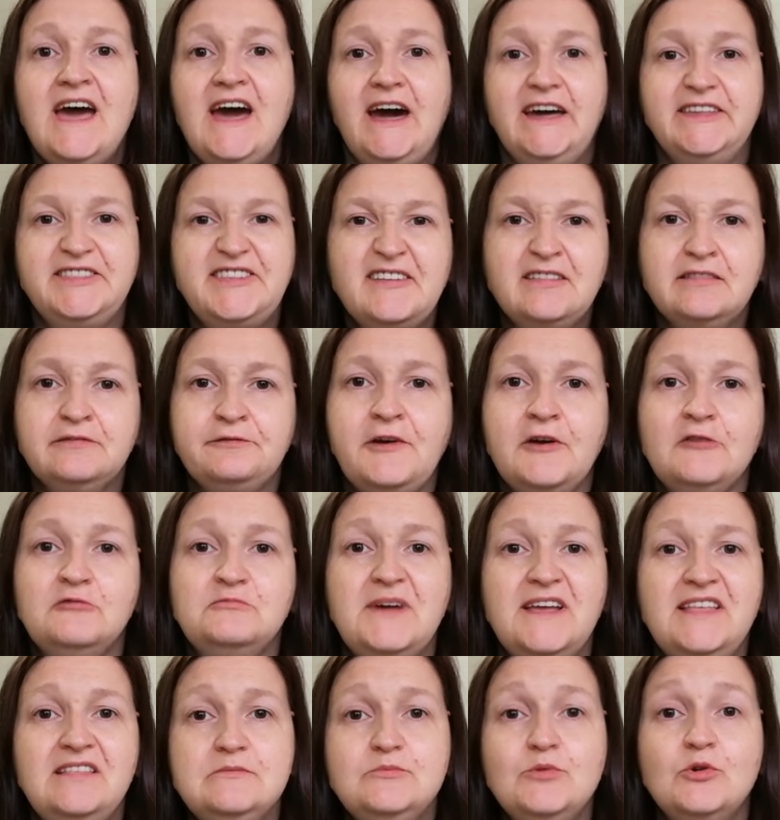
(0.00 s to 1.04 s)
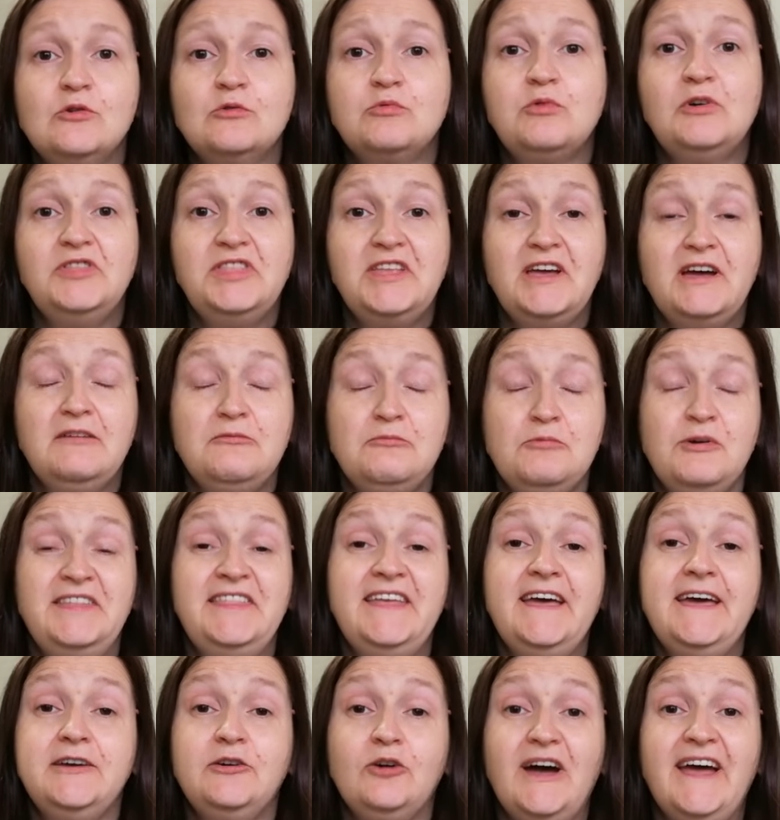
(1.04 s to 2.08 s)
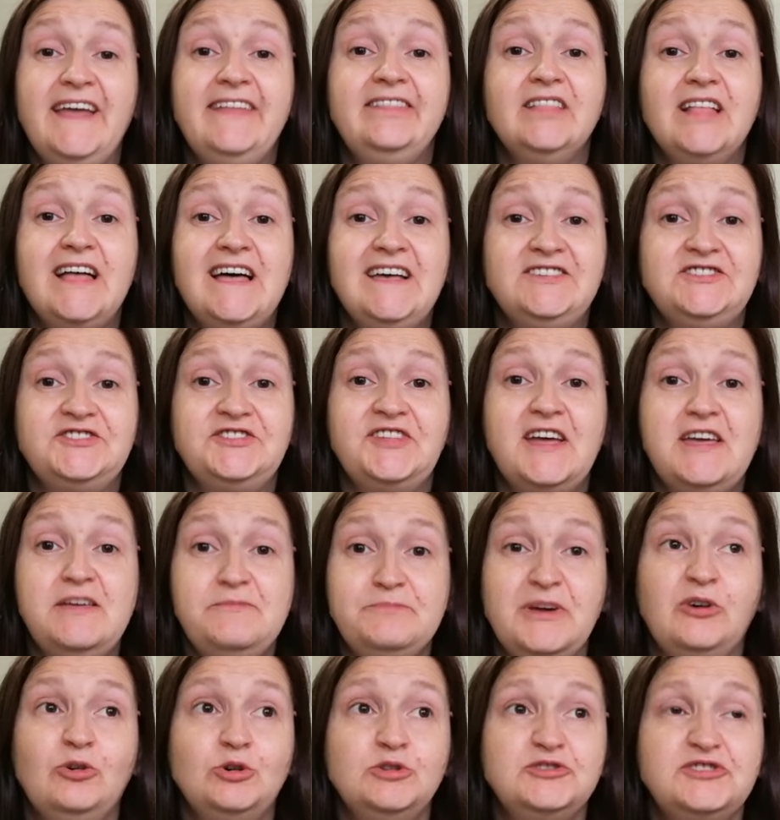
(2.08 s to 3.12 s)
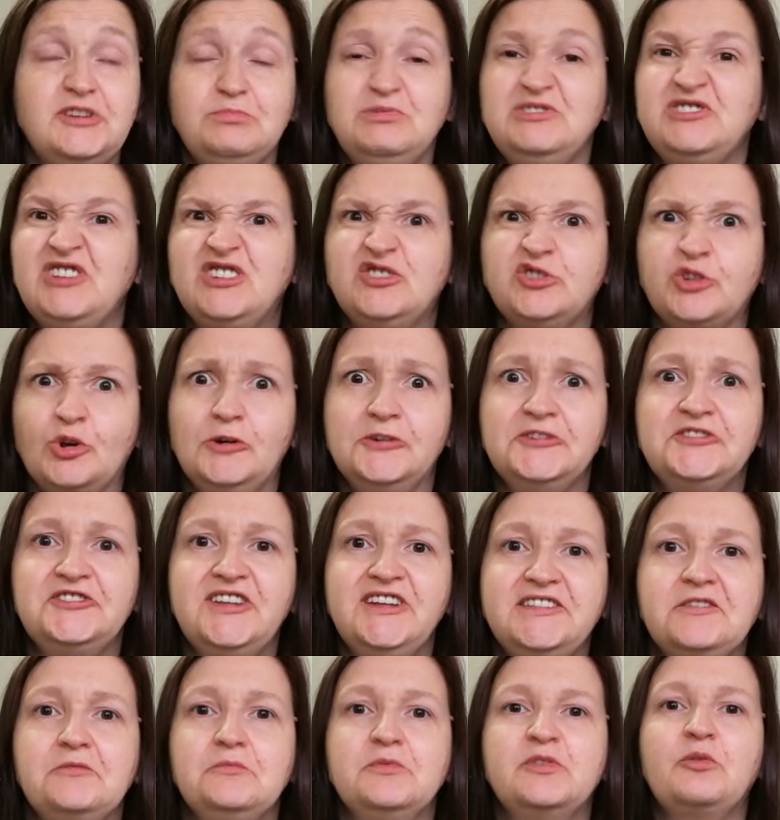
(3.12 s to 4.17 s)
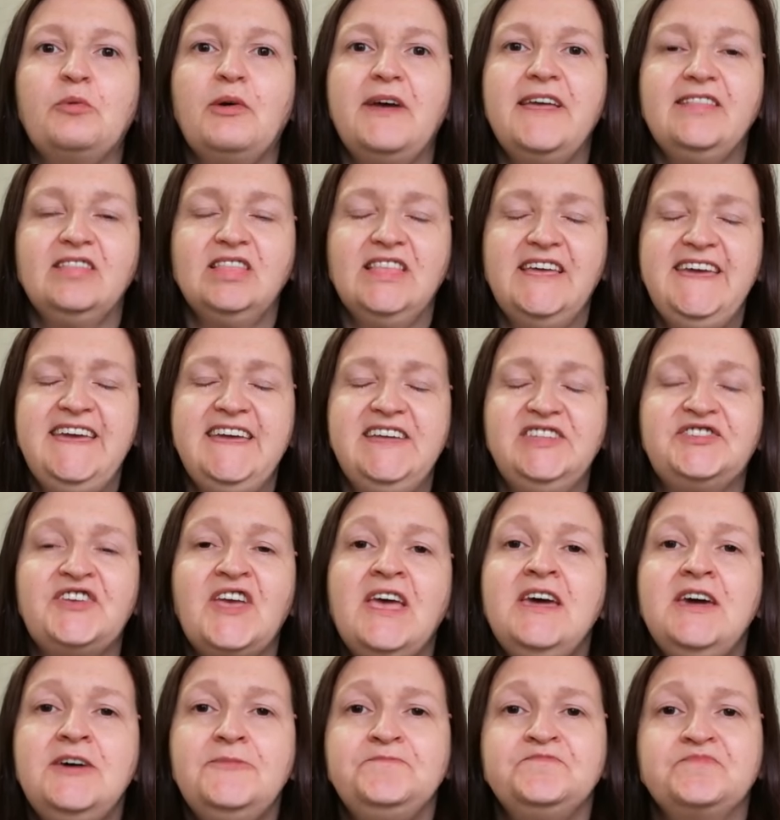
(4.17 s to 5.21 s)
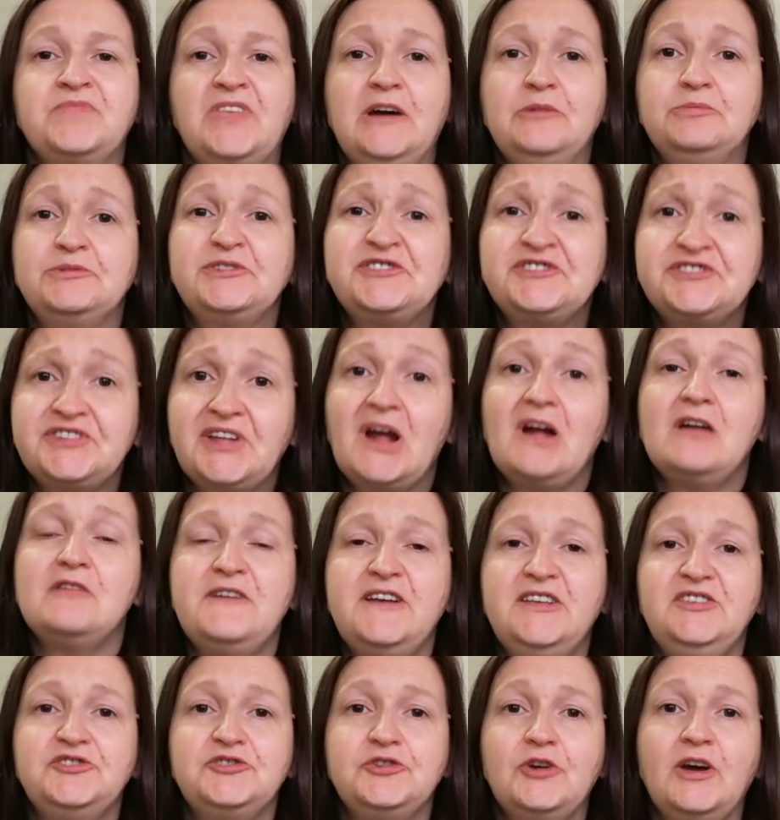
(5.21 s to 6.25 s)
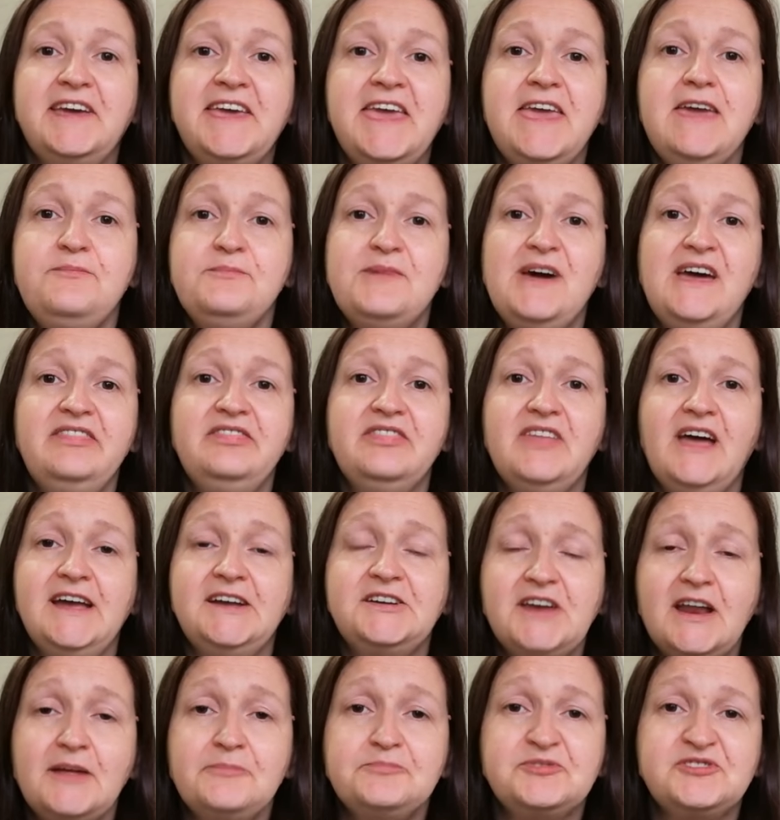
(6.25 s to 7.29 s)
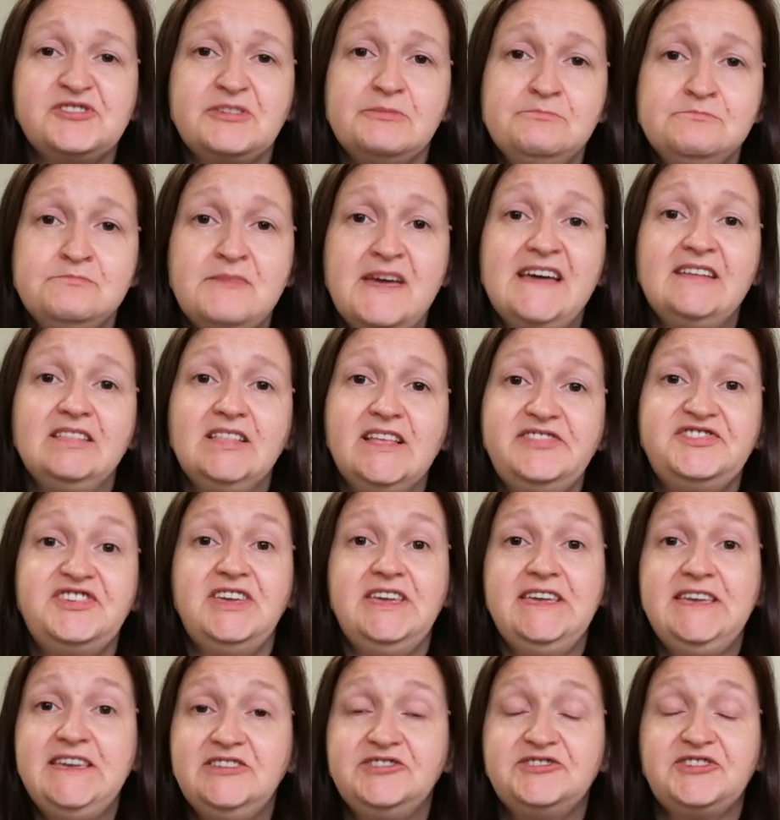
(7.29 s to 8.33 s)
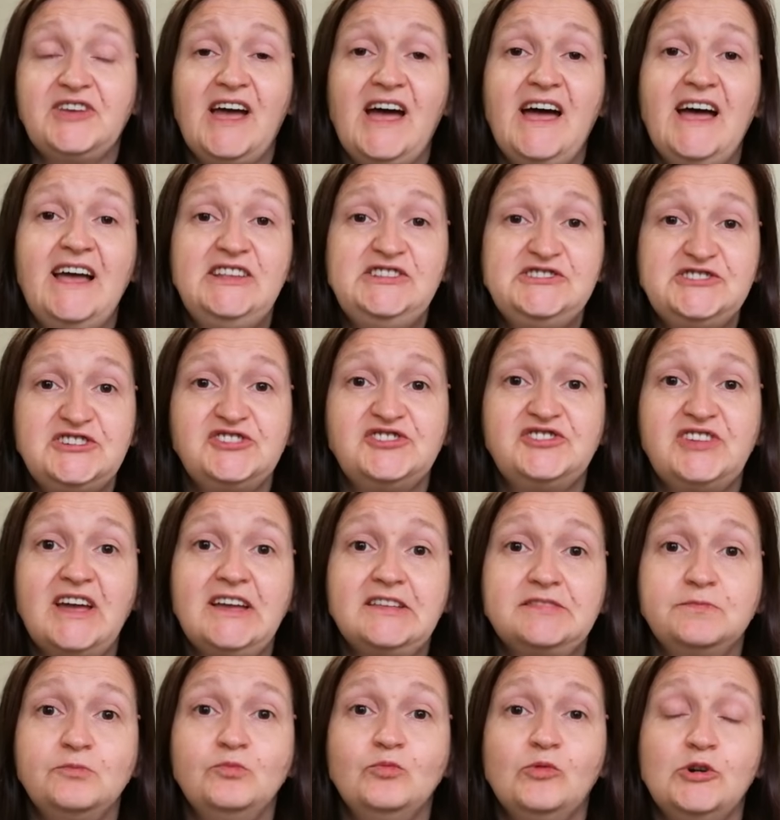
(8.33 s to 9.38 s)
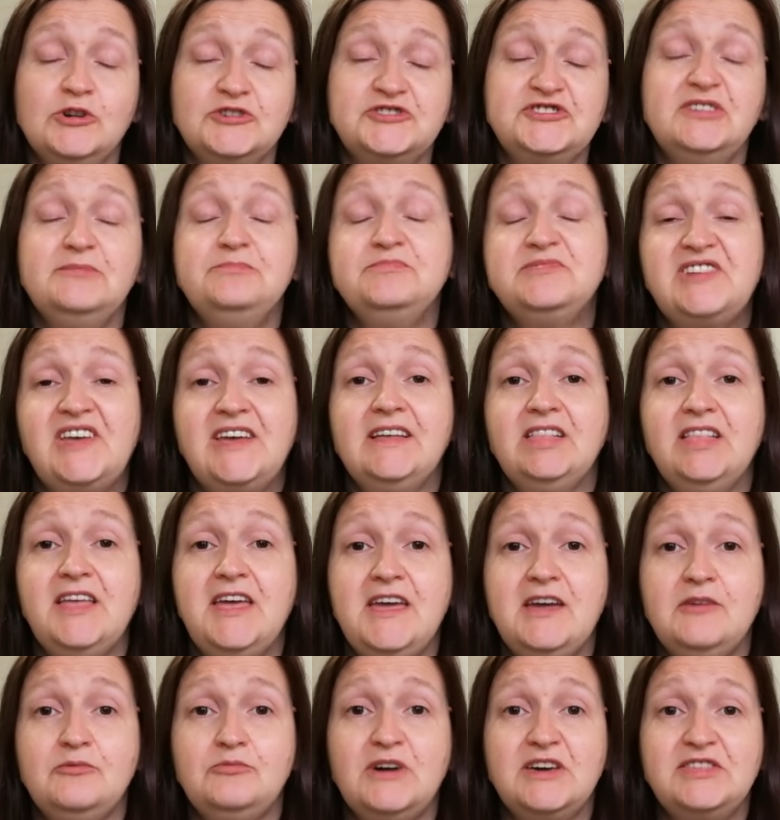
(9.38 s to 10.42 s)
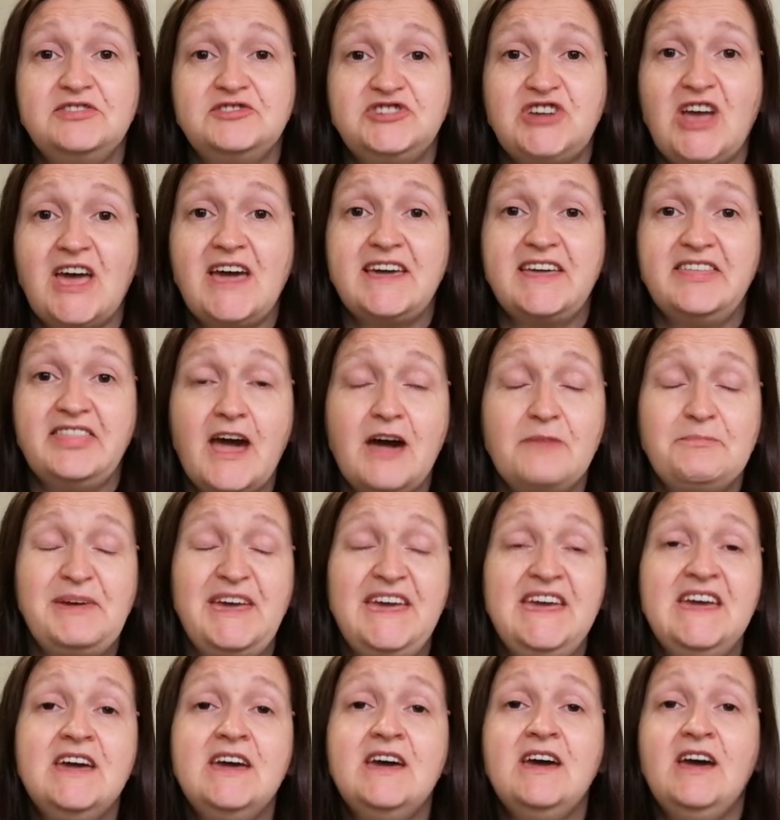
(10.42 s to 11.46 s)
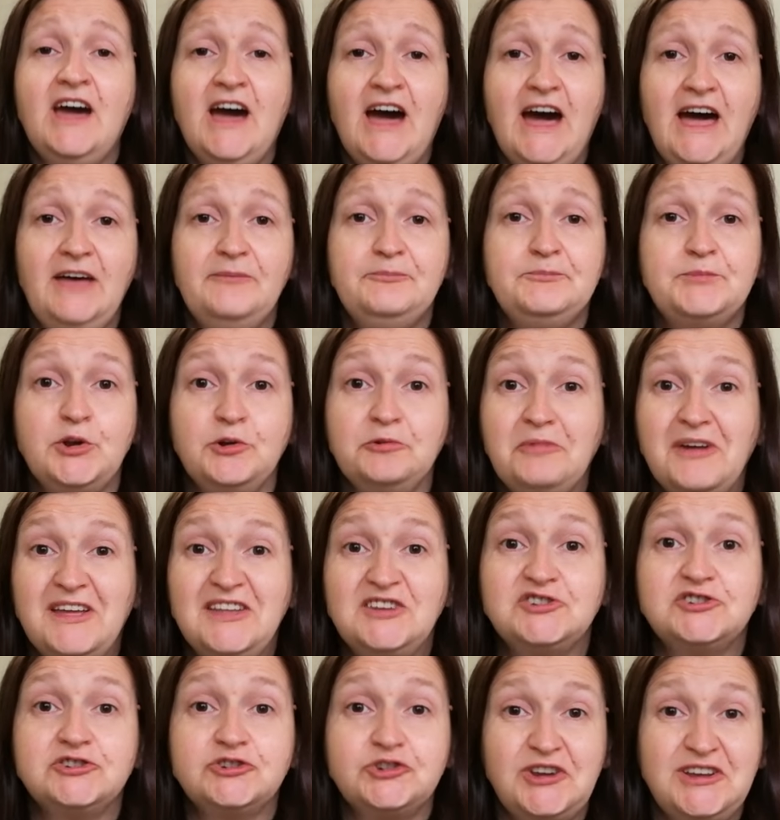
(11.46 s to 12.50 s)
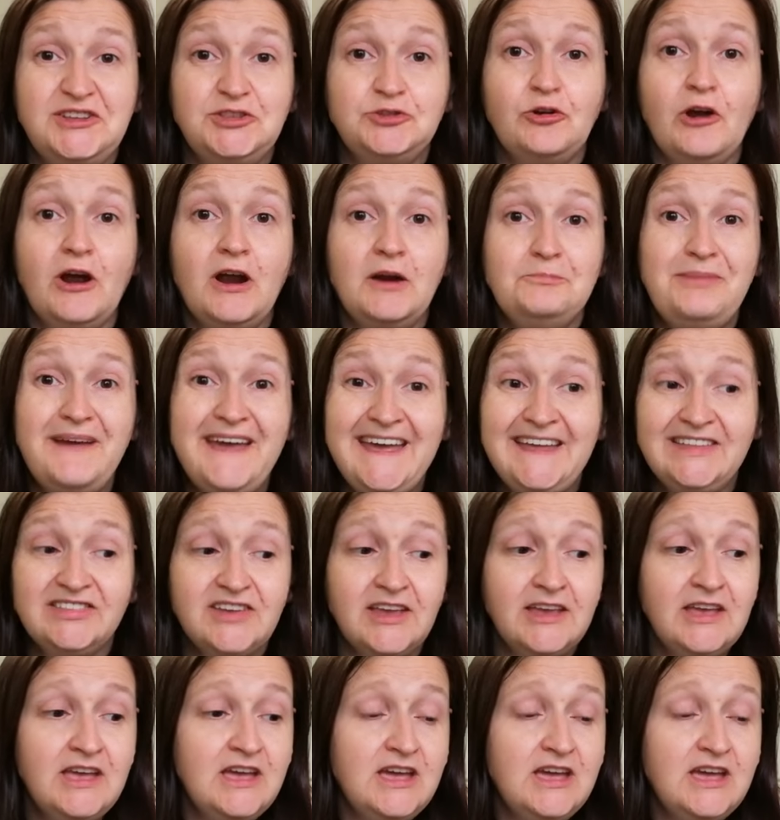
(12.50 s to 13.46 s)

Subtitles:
I didn't film any more when I got in last night because I was exhausted. It was quite late. I was starving, so I came in, I grabbed some melon to eat and just sat and watched some telly with Jack and Abby, and Brooke went straight to her bed.